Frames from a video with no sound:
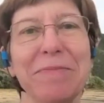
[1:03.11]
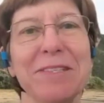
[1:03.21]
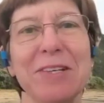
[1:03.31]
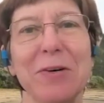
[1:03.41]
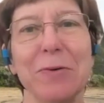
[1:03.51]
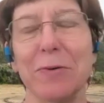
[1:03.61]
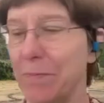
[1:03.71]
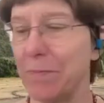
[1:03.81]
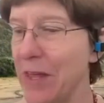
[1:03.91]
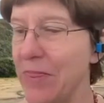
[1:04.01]

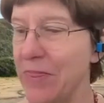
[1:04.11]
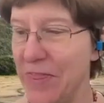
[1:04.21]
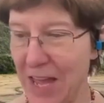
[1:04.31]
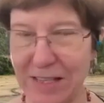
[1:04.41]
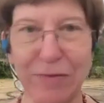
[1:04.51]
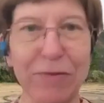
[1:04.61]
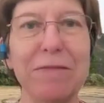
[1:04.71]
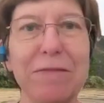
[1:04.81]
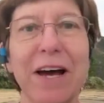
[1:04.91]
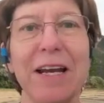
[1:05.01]
So thanks for
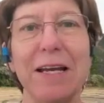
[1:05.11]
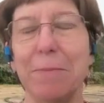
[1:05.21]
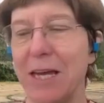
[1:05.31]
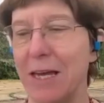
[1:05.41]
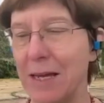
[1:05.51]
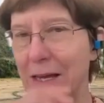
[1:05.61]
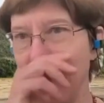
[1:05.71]
inviting me.